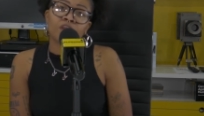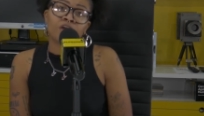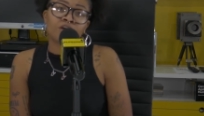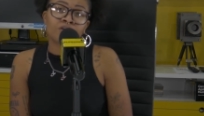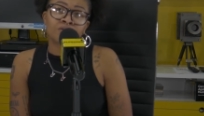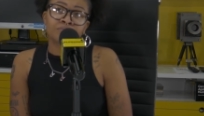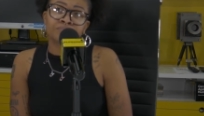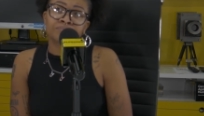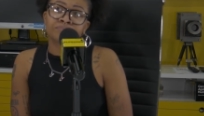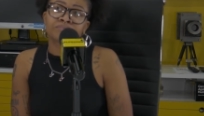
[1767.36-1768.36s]
Um,
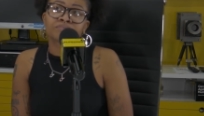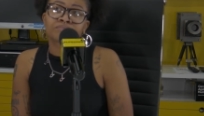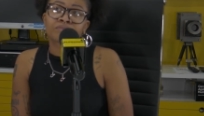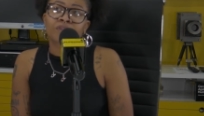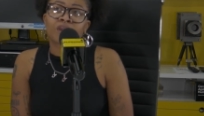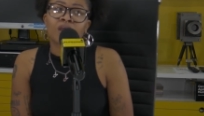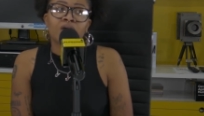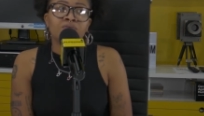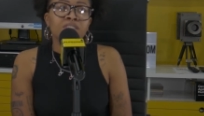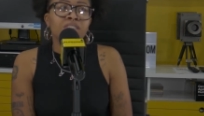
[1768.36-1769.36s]

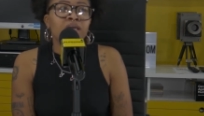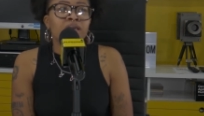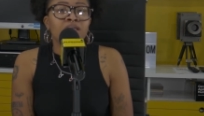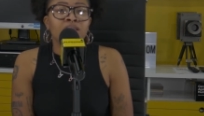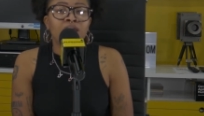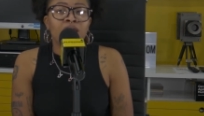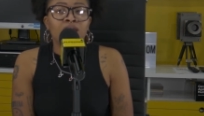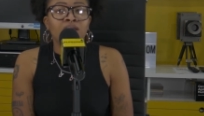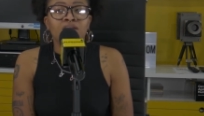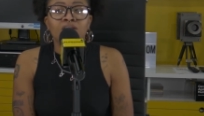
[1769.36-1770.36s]
I would say
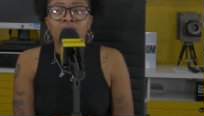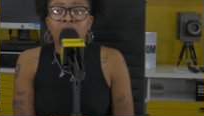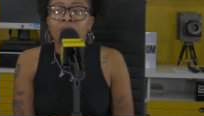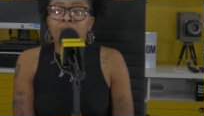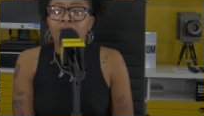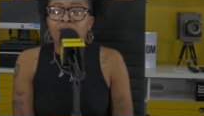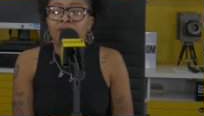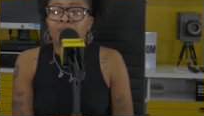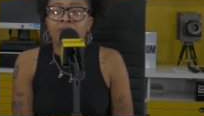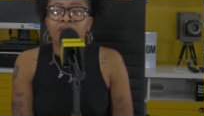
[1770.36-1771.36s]
that
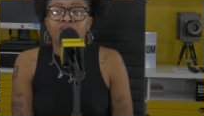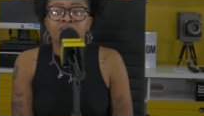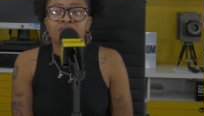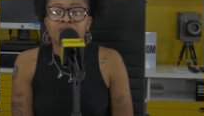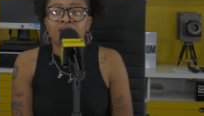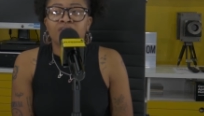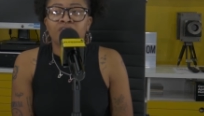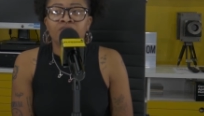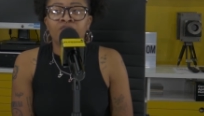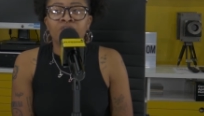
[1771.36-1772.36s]
my parents kind of
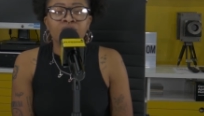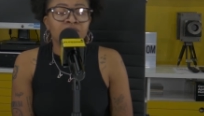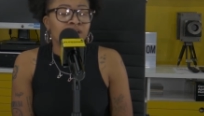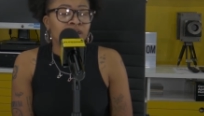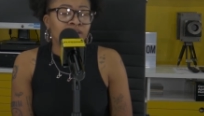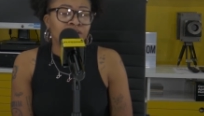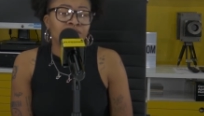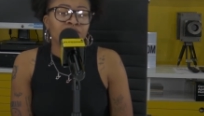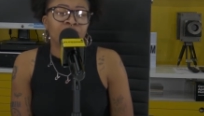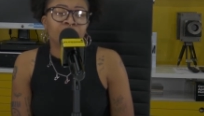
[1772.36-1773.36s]
enforced the
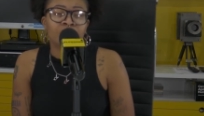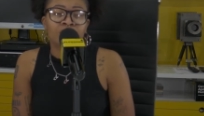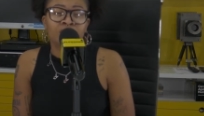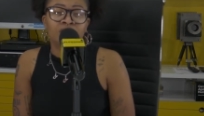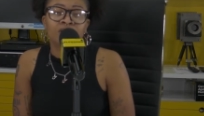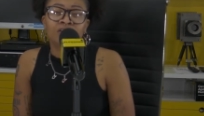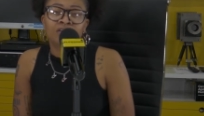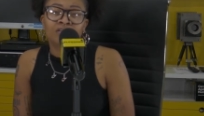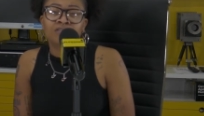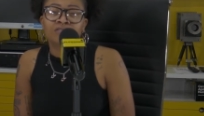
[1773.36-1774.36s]
idea of like
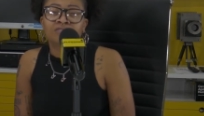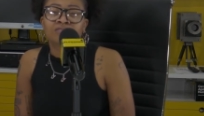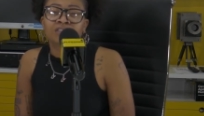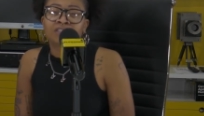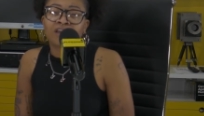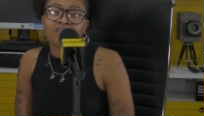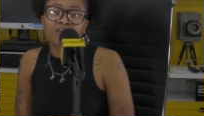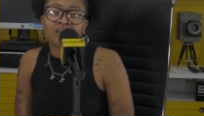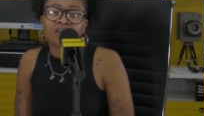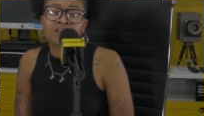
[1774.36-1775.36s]

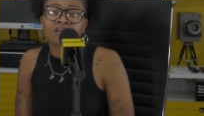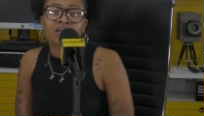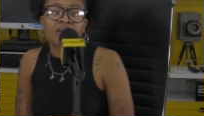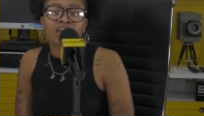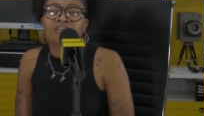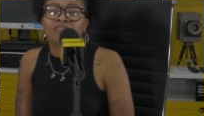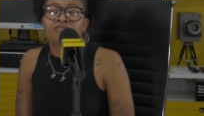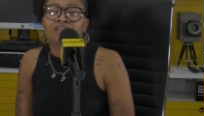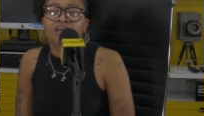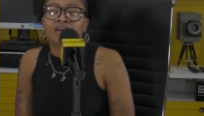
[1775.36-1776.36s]
saving and
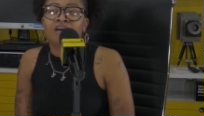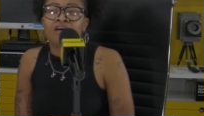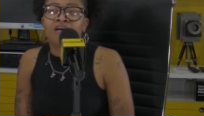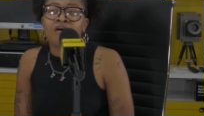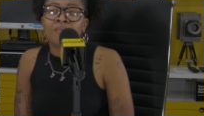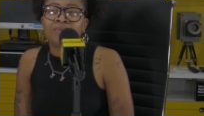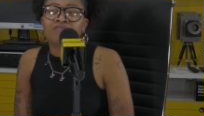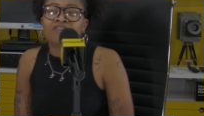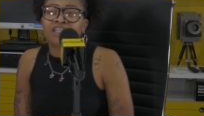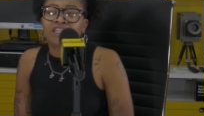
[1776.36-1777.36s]
um, being
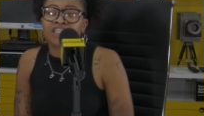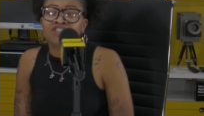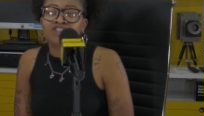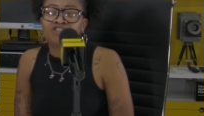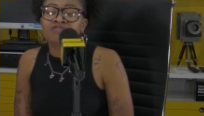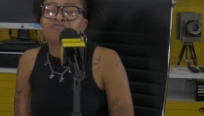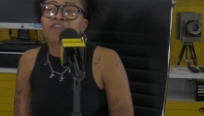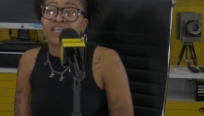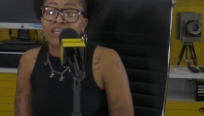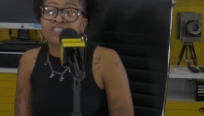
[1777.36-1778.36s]
financial
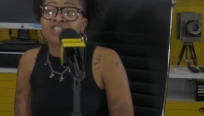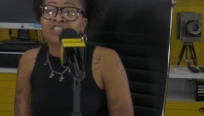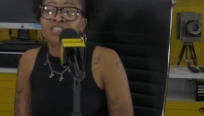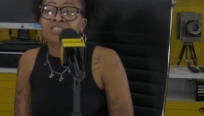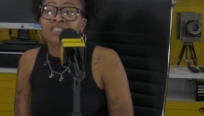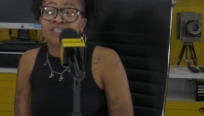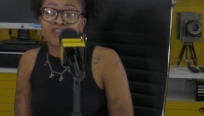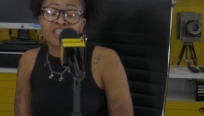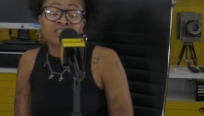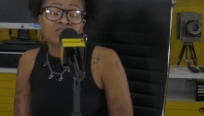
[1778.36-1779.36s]
financially
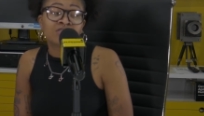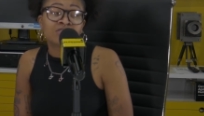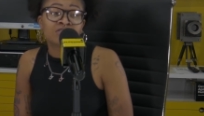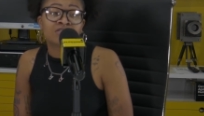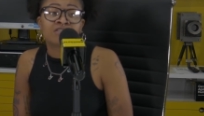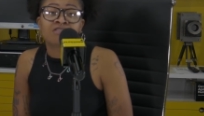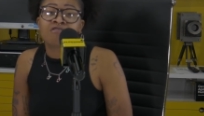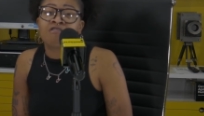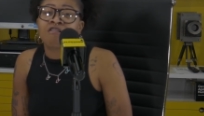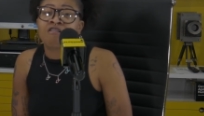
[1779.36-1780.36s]
literate.
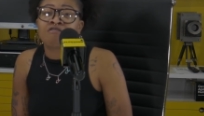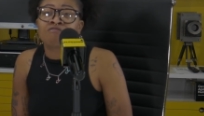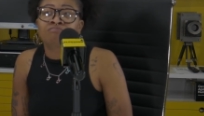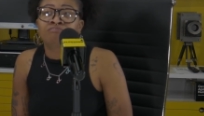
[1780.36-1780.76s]
Mm-hmm. Um,